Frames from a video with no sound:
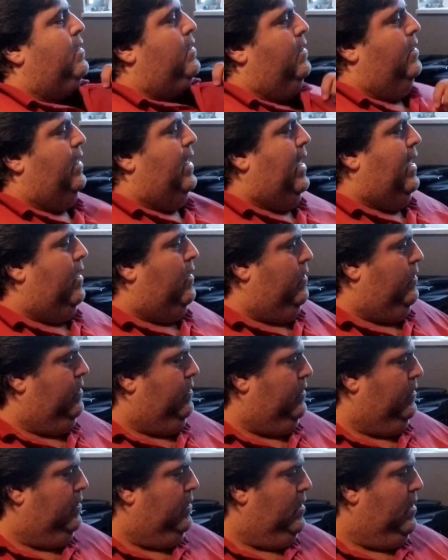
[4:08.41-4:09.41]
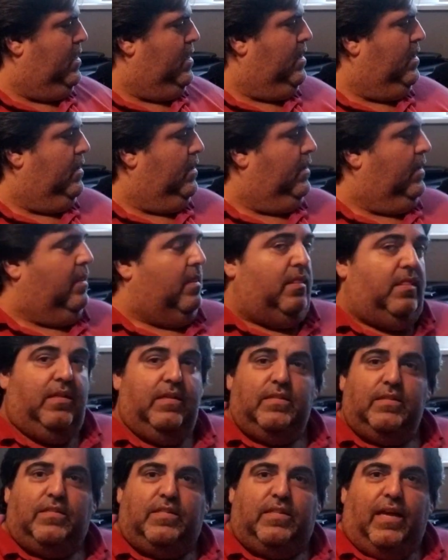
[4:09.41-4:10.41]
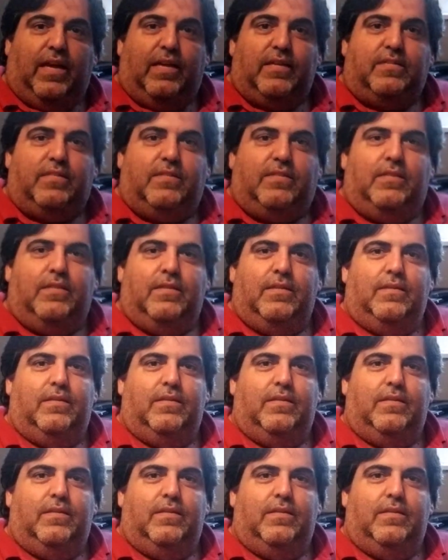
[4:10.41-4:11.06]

Now, this test,